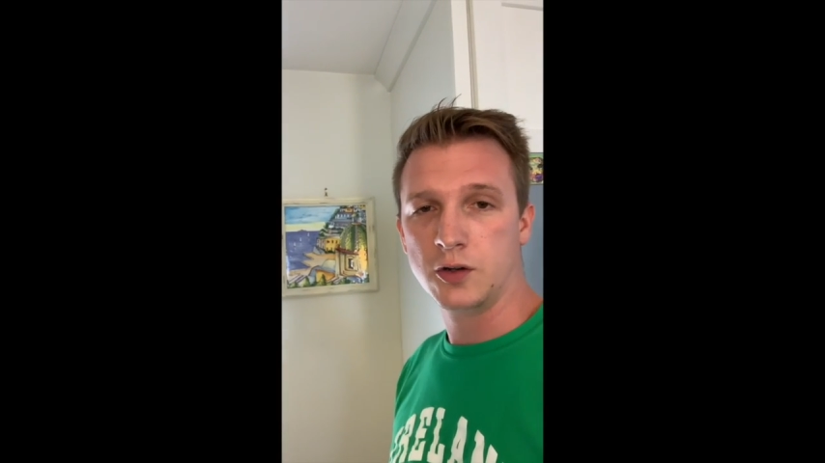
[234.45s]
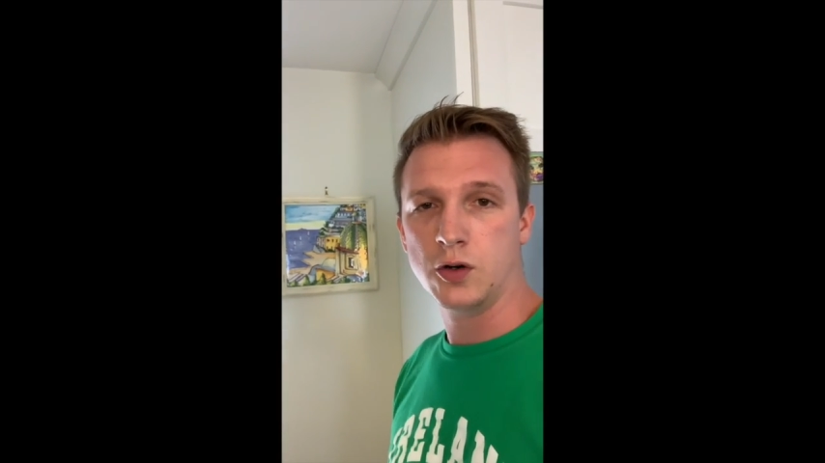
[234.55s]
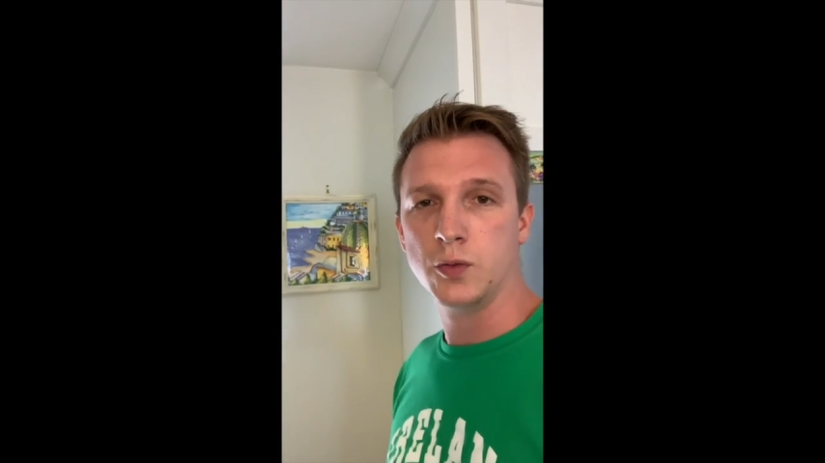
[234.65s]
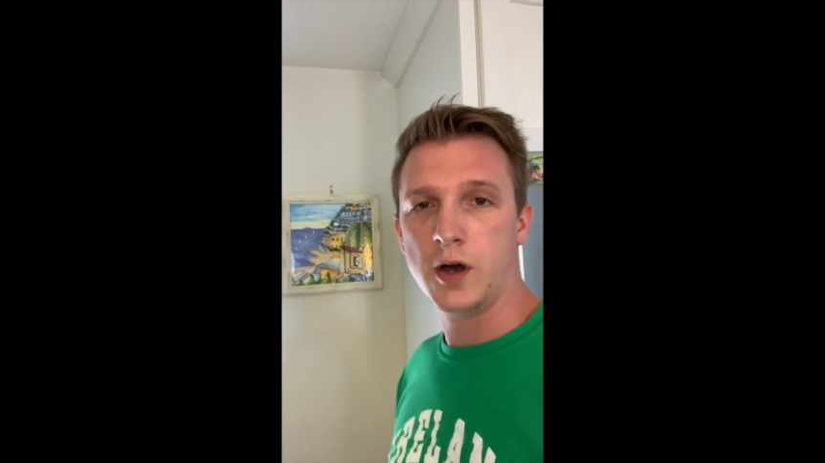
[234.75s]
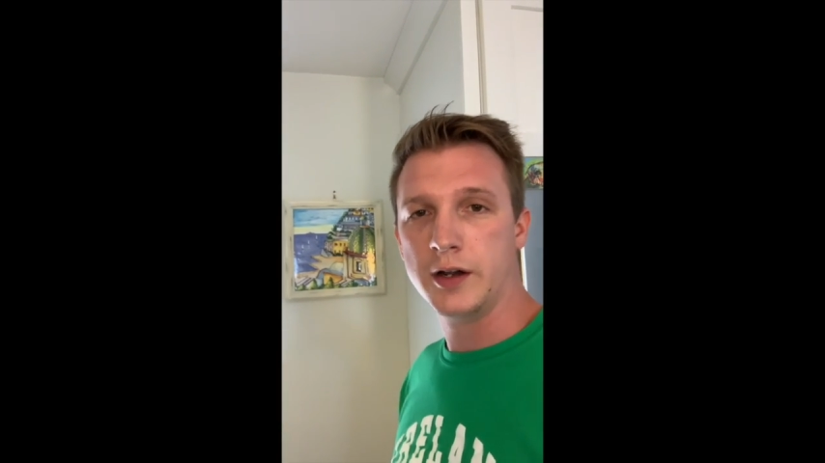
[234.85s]

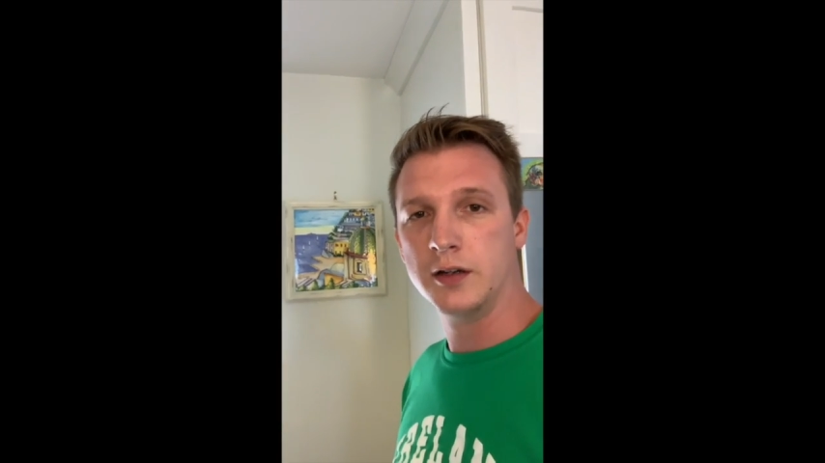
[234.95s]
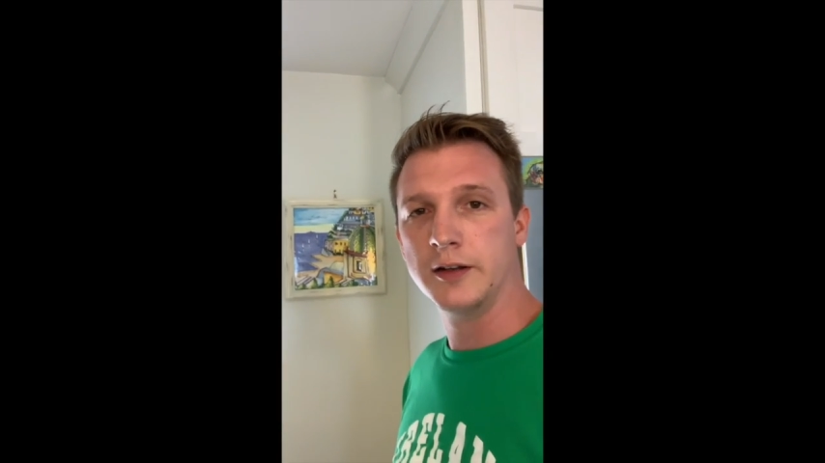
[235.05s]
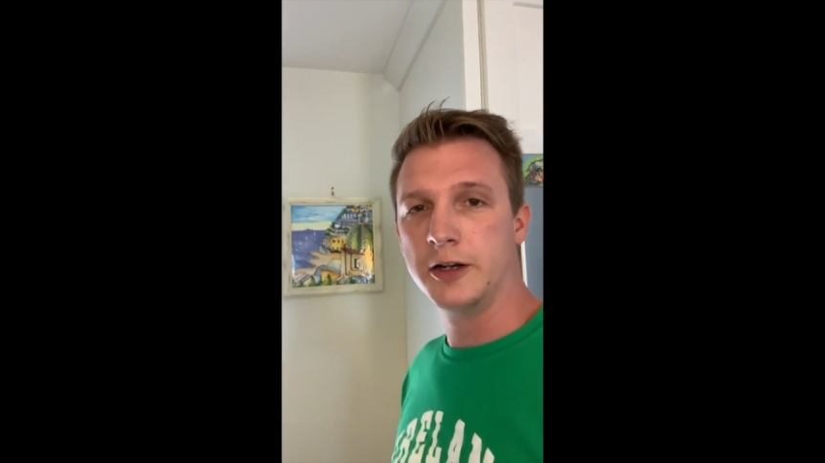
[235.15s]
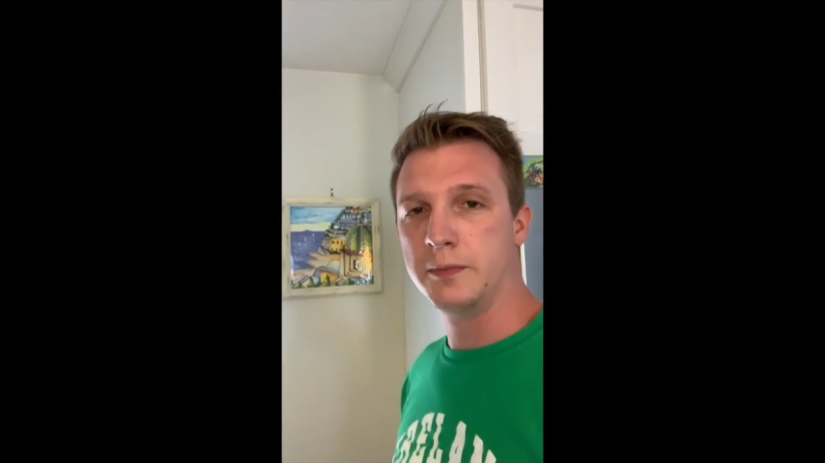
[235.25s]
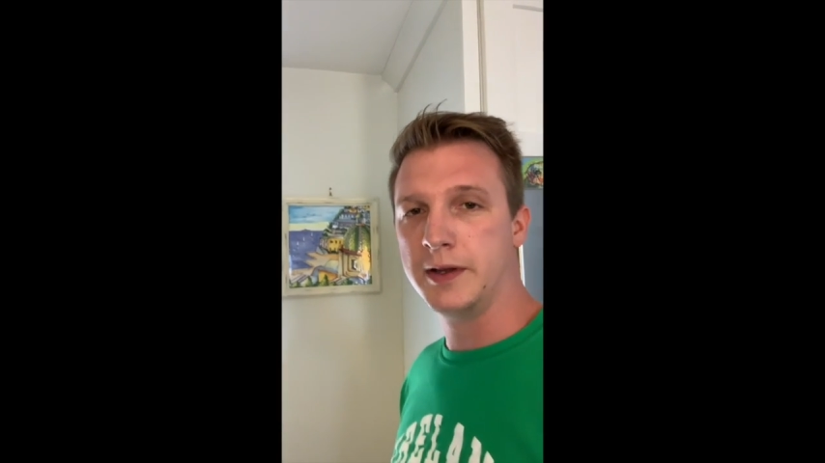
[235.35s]
cold water a
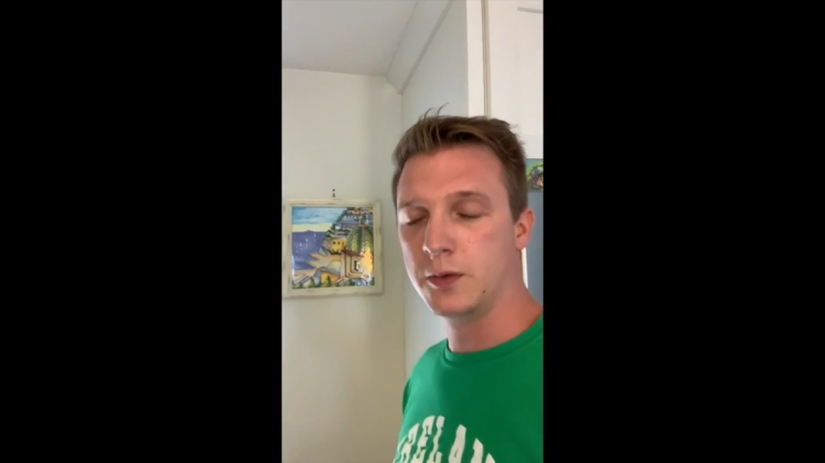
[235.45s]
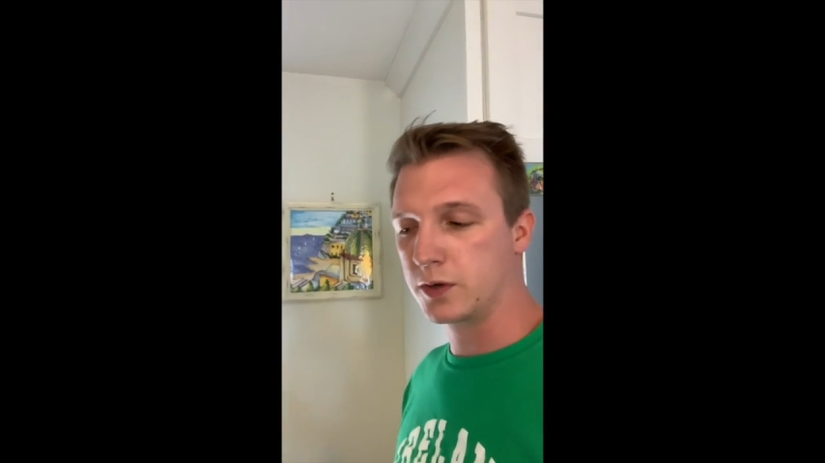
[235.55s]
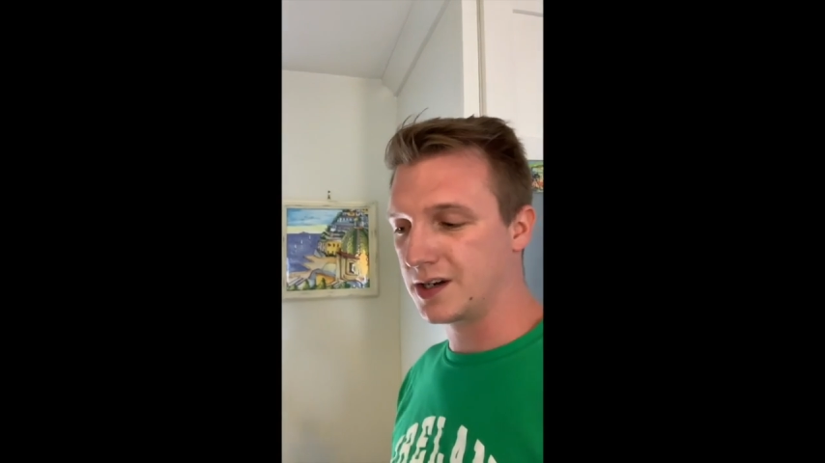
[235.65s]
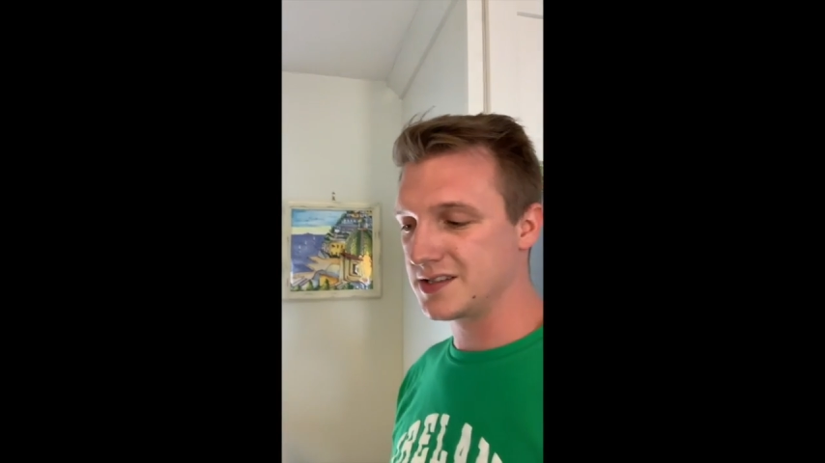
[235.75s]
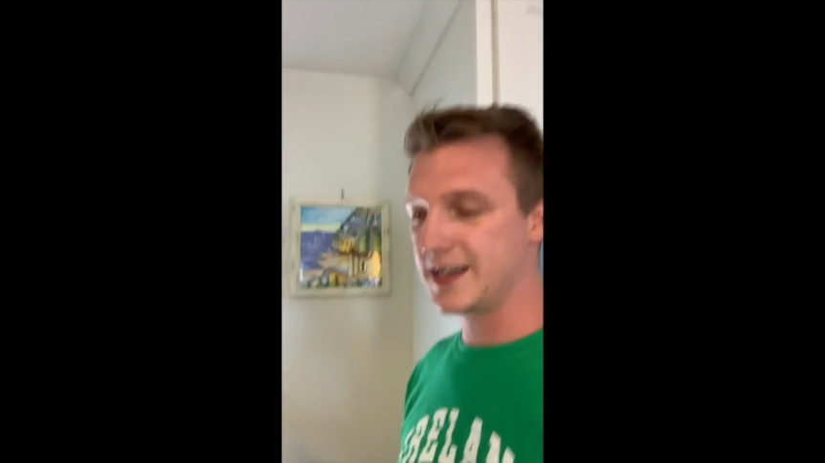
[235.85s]
little bit. We're
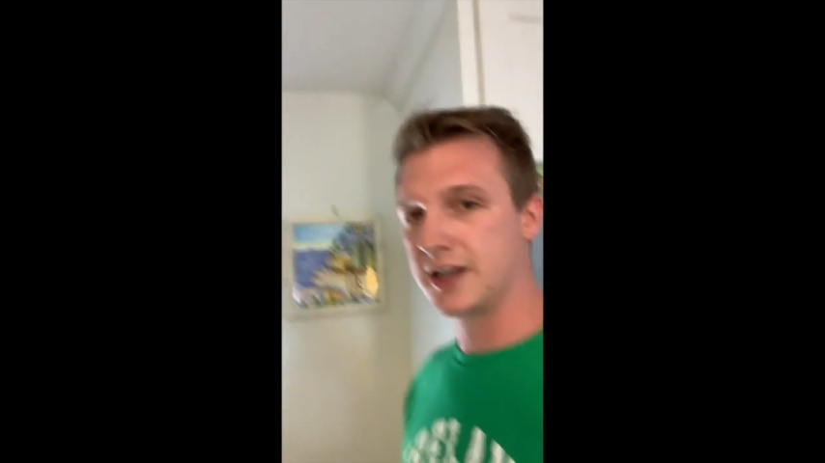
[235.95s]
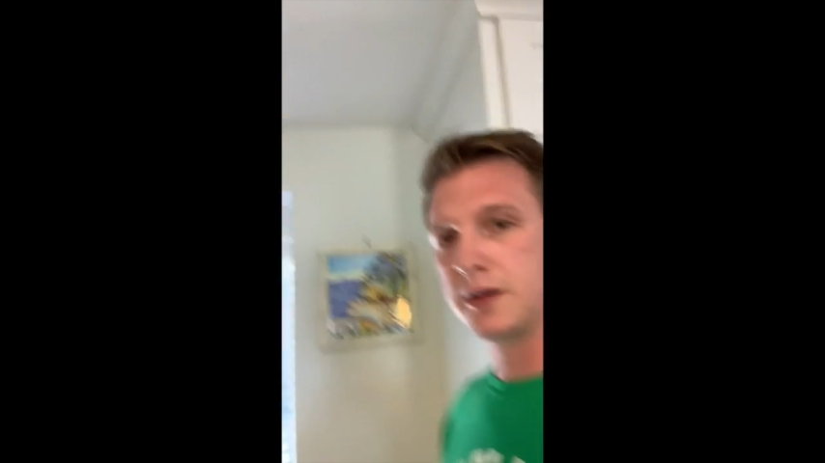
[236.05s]
going to take